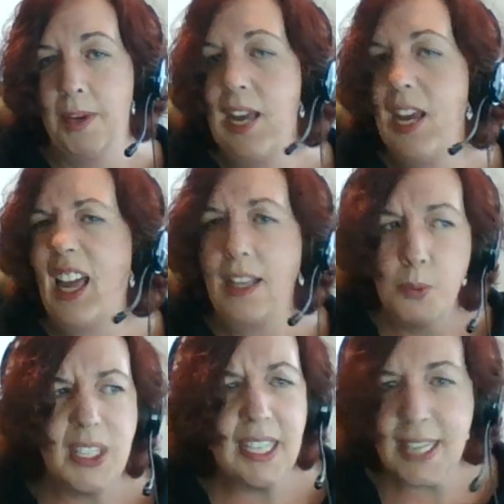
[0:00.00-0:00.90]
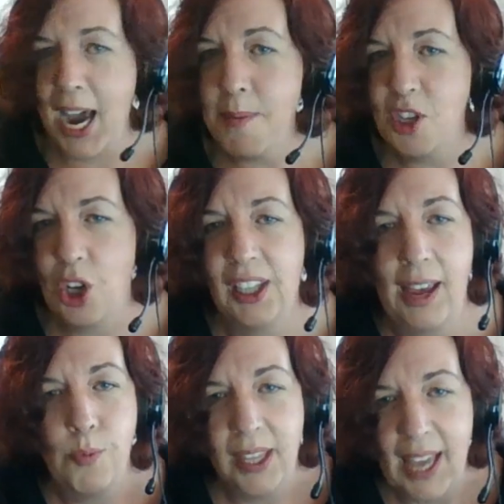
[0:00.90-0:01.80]
and there was a time in your life
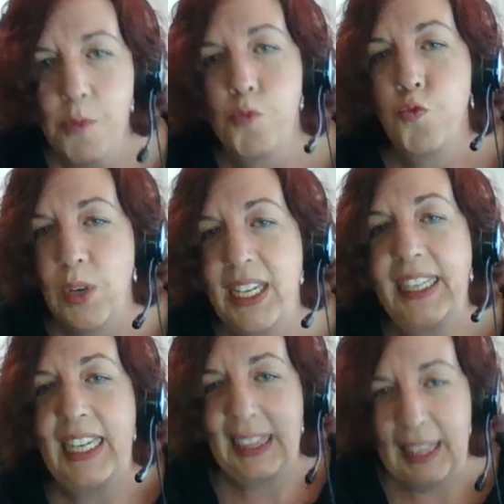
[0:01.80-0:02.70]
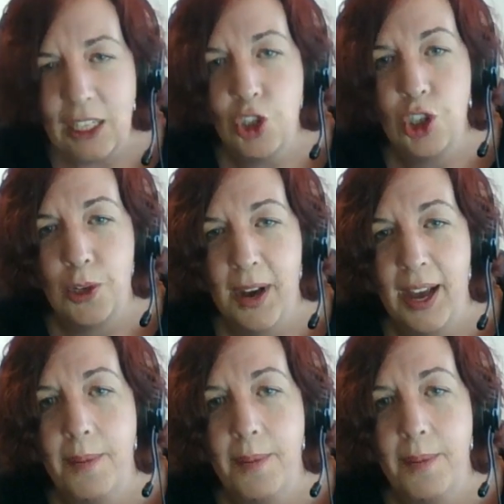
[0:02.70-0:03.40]
where that really lit you up